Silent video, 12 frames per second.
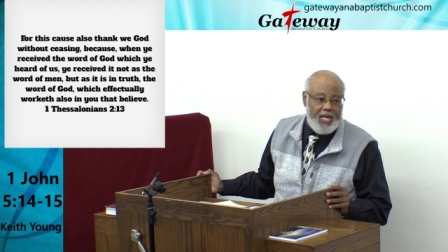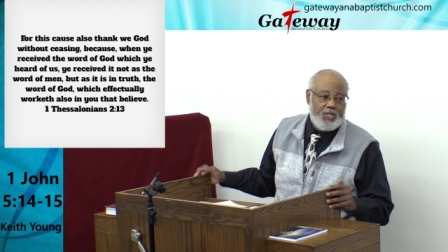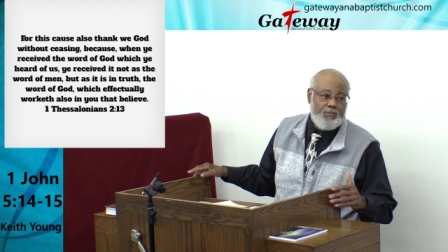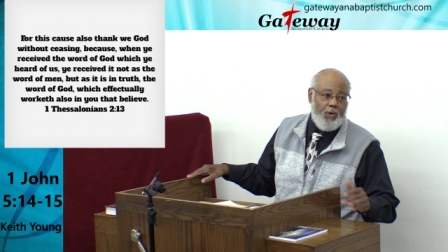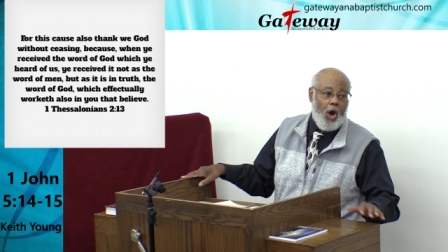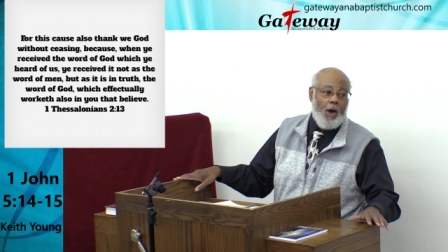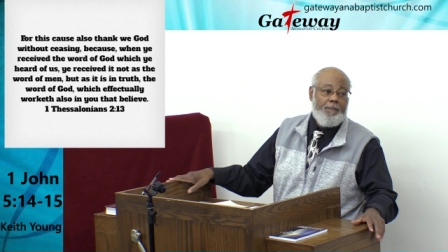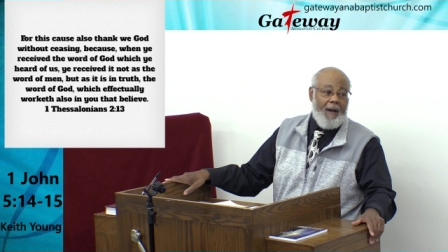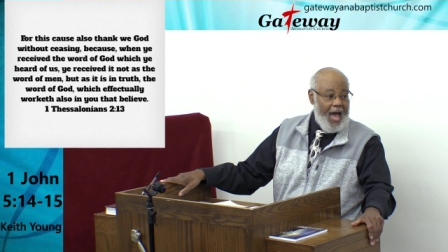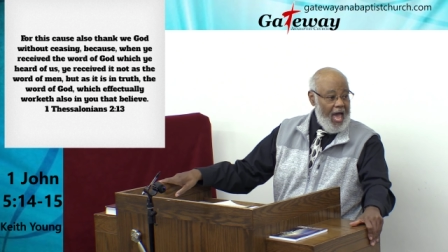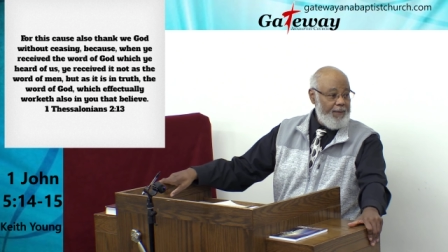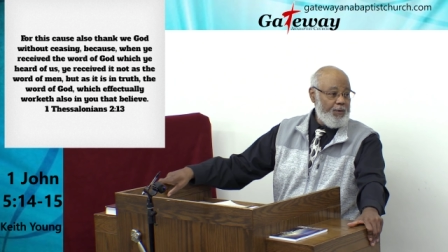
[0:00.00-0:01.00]
there's more
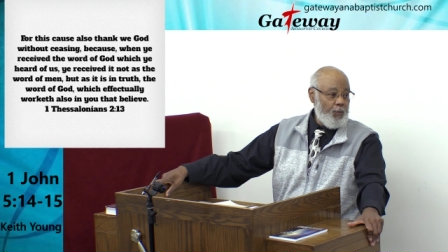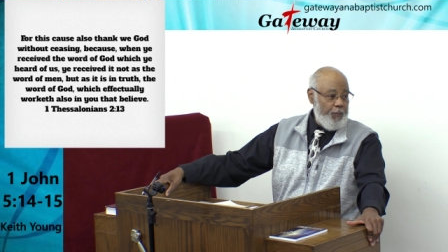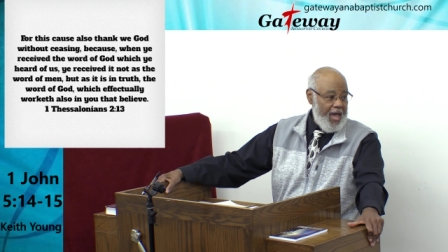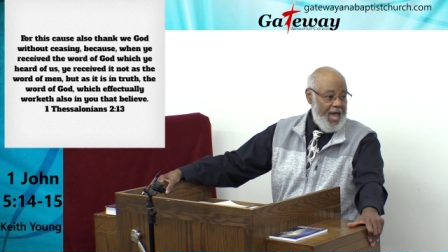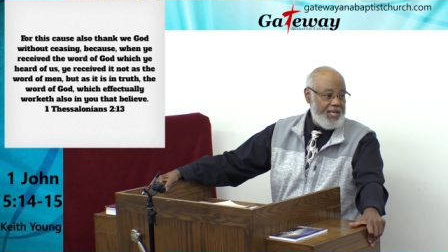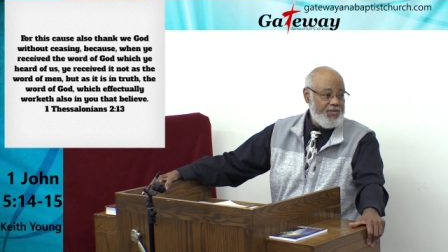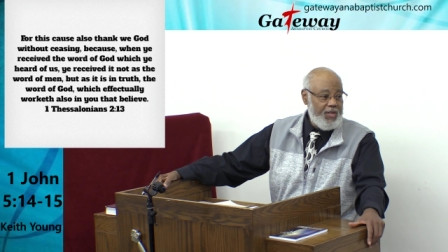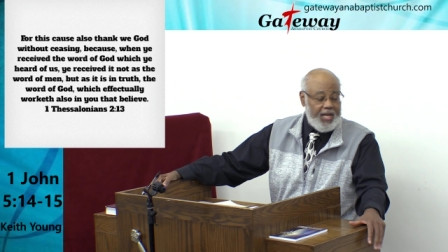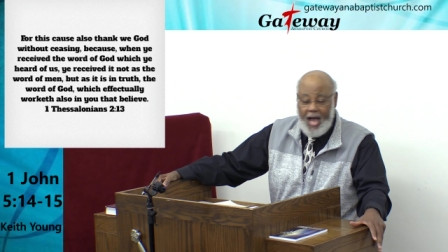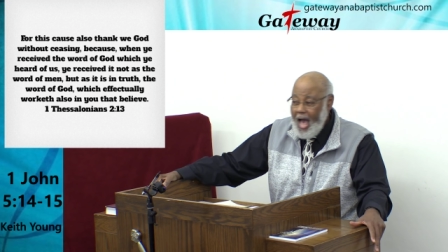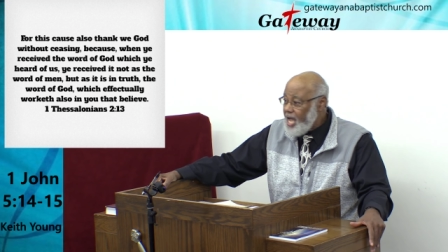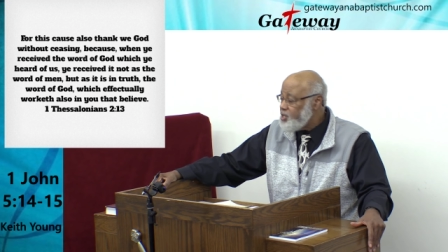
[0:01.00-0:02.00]
Bible past the
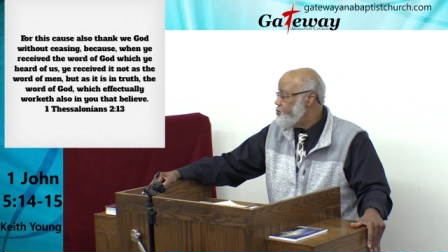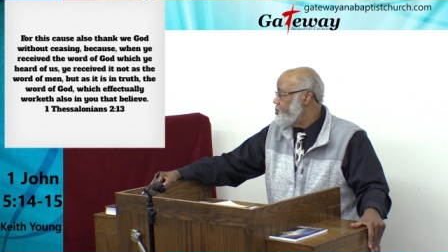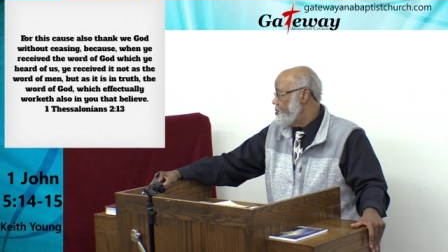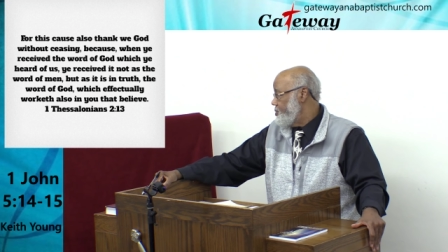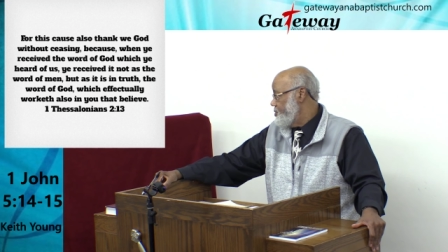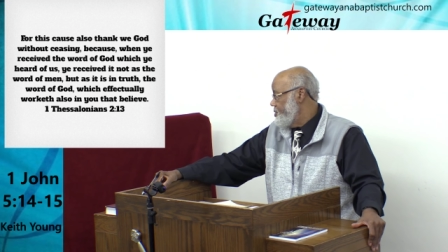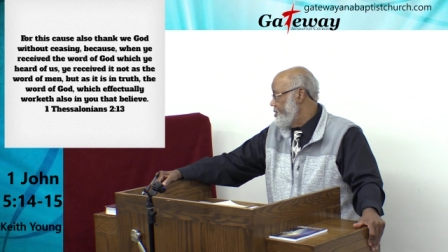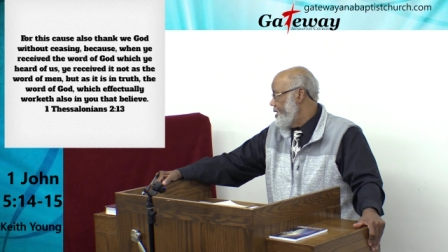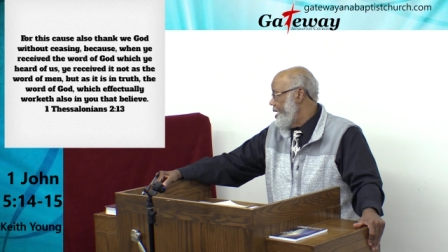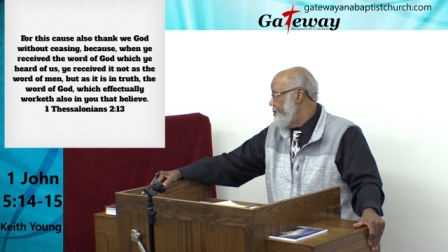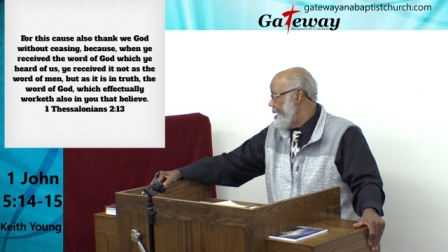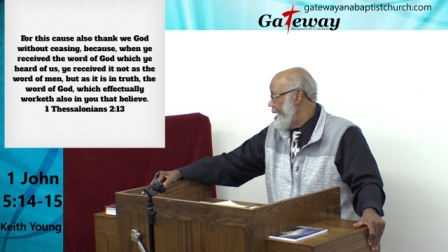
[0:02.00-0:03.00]
Gospels.
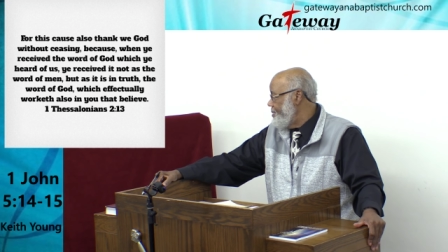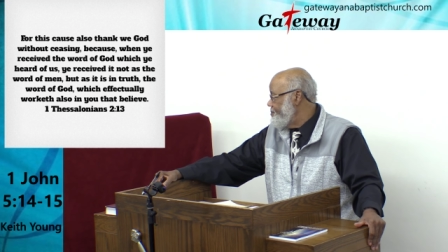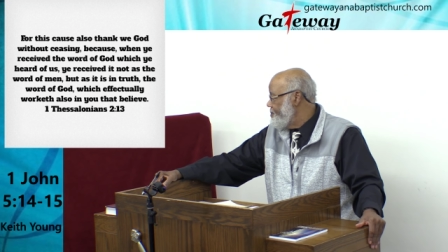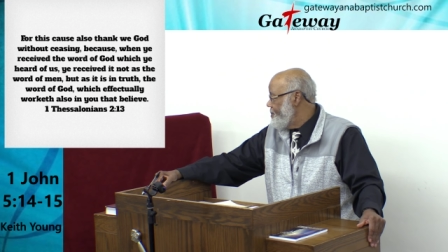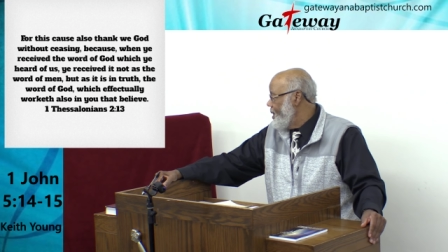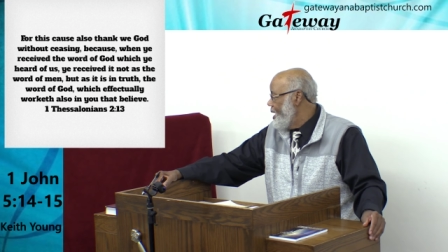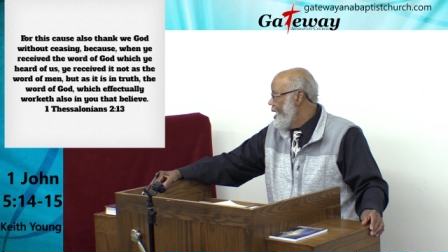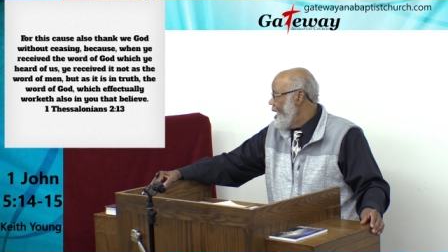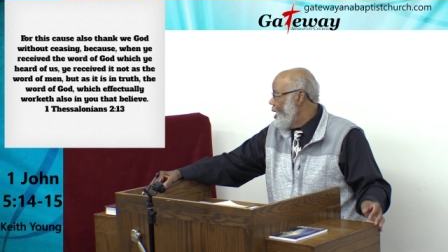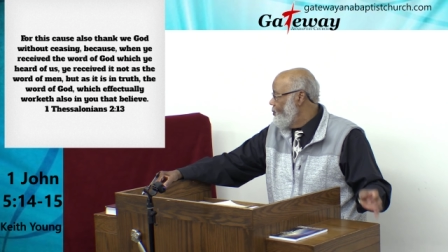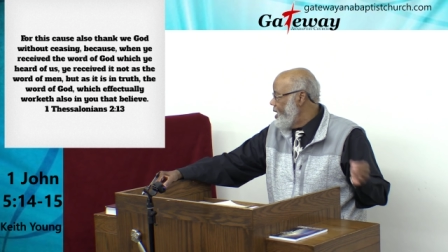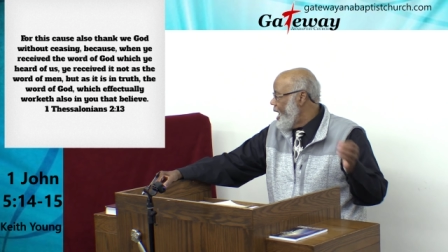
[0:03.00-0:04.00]
Amen?
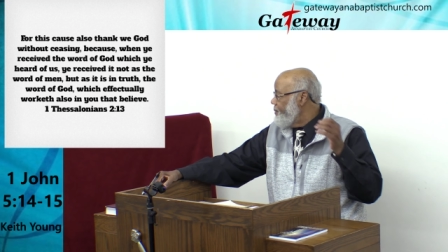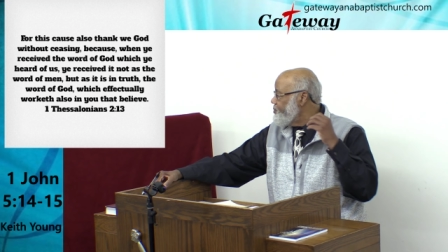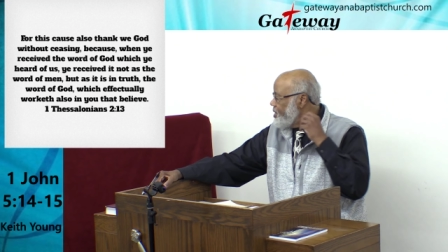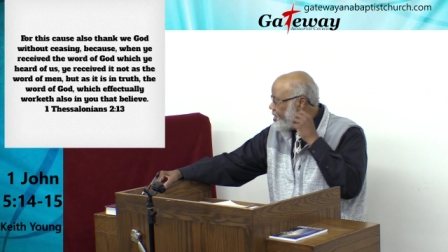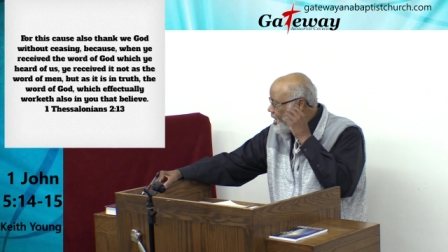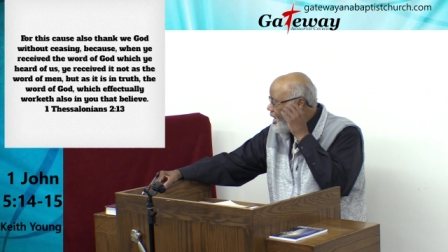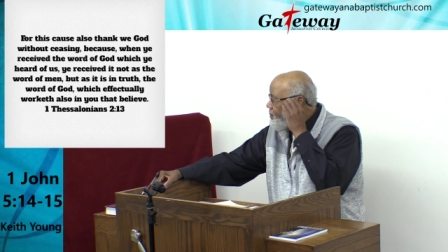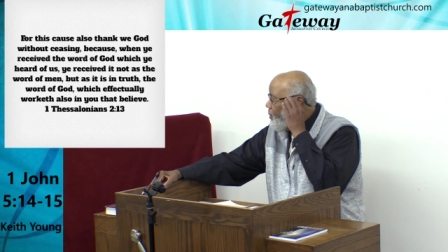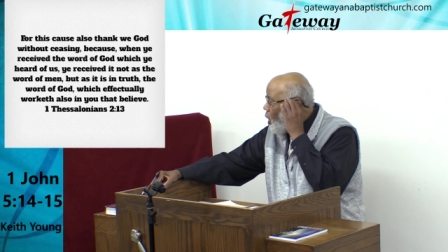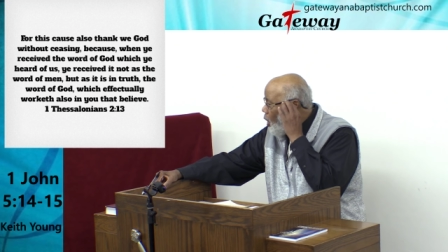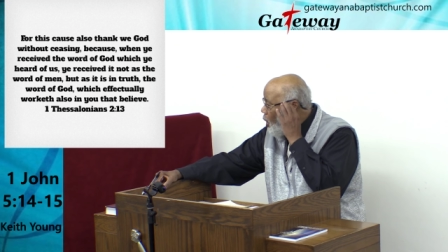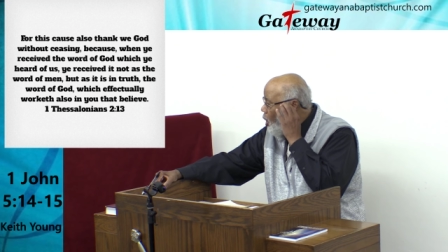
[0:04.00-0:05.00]
And we have to
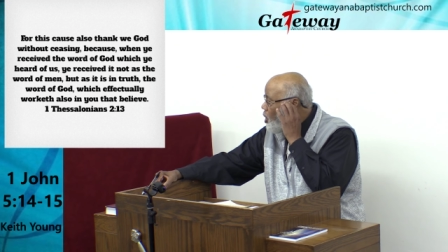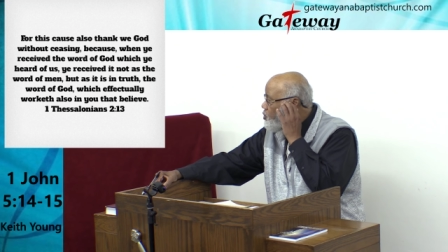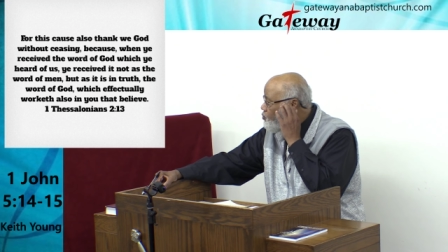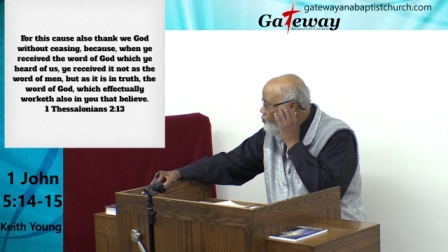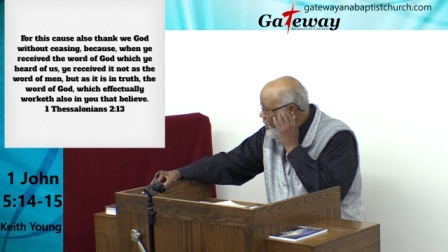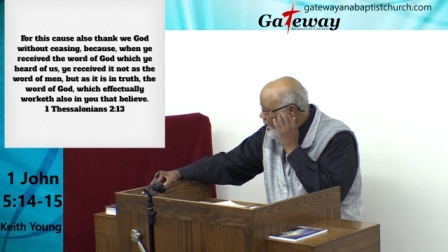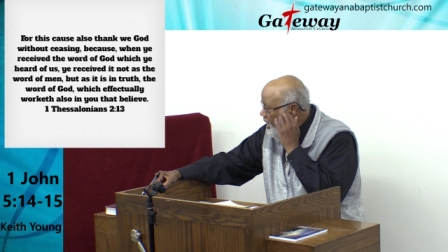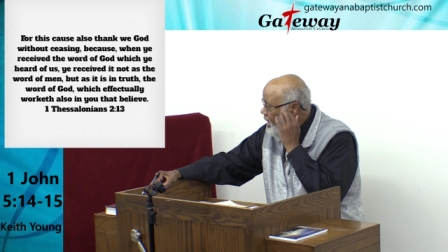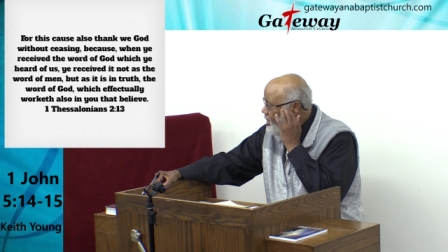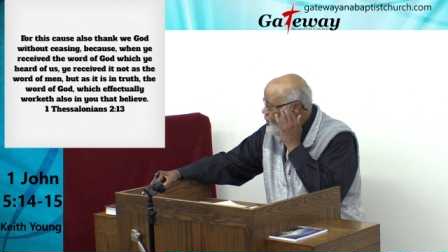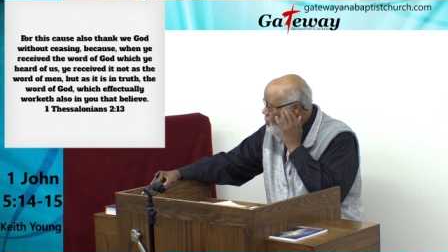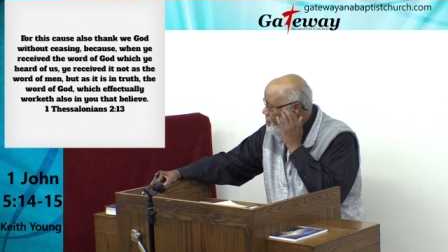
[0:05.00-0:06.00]
keep on
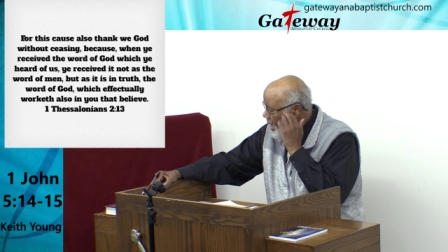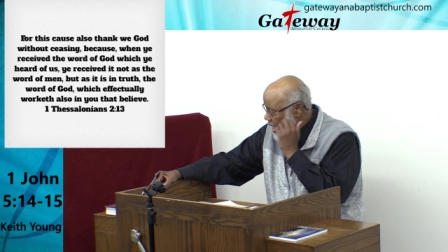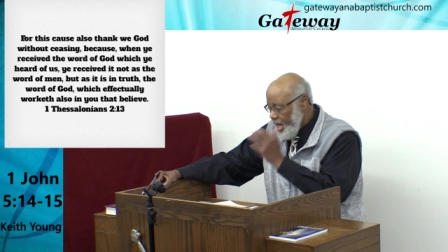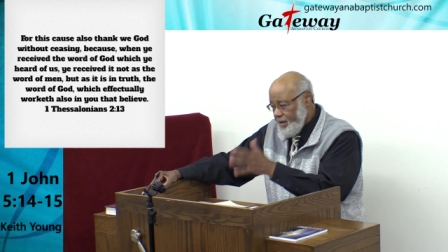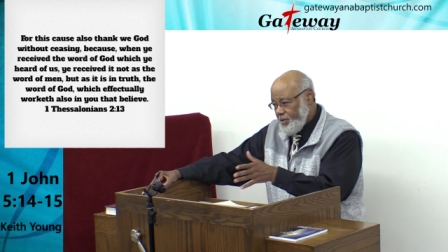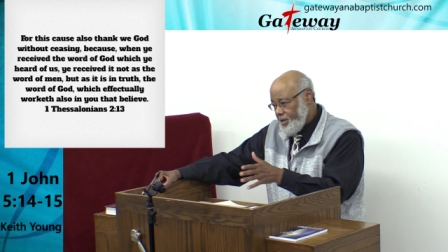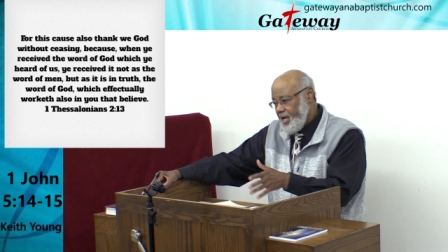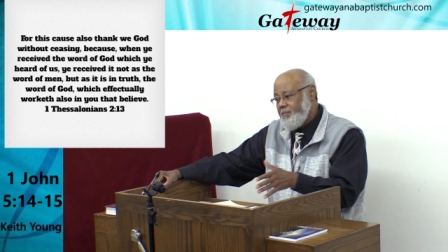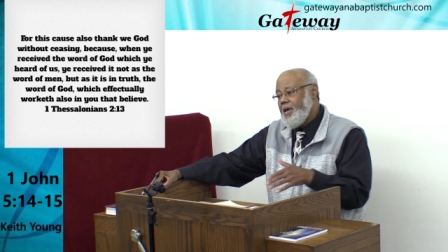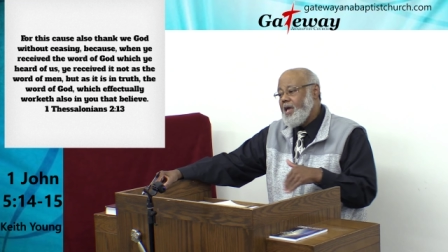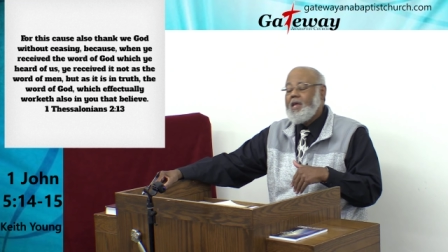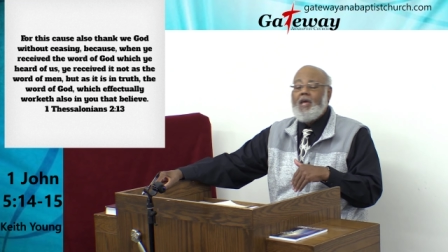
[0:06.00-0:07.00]
reading your Bible.
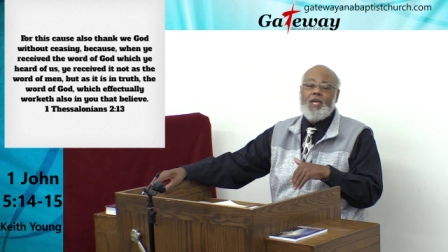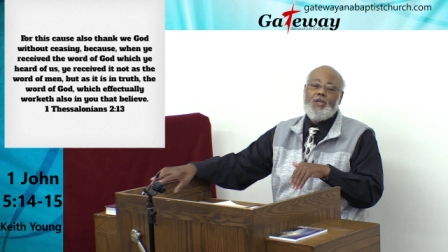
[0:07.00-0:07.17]
Amen?